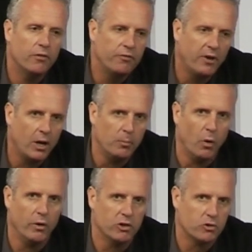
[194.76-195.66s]
Far
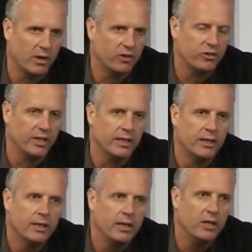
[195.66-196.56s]
more interesting
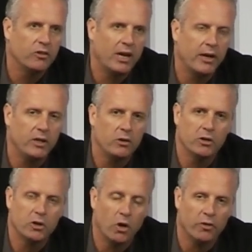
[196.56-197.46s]
is how you
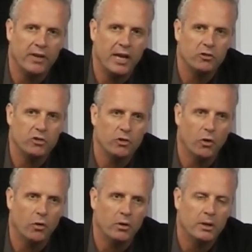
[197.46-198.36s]
can condense
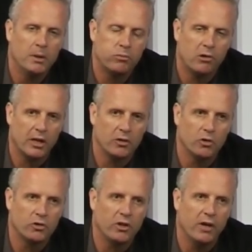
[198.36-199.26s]
your
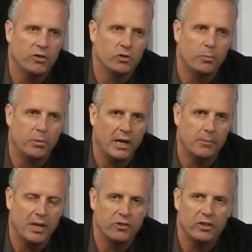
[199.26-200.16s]
product or service or
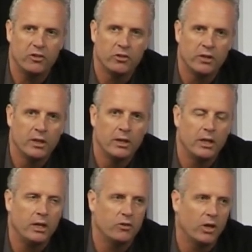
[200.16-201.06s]
brand message
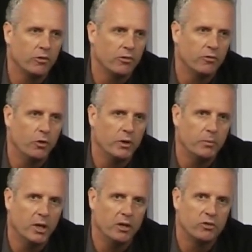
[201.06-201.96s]
into
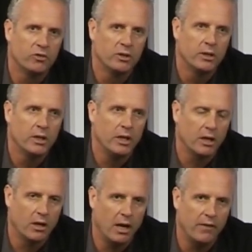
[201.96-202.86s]
140 words
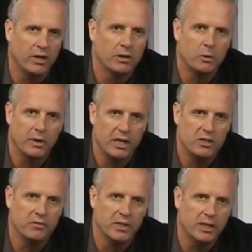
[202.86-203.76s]
in a clever,
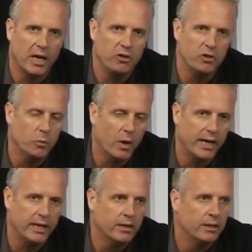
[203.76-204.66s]
creative, and engaging
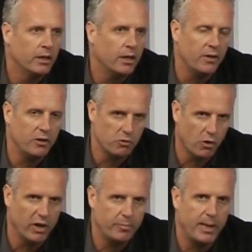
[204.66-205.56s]
way, and then
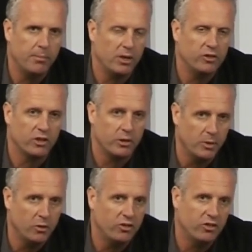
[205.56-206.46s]
drive people into
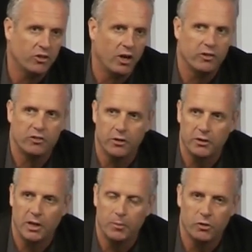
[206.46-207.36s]
community sites that
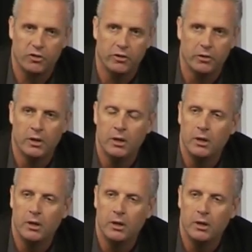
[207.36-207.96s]
I'll come on to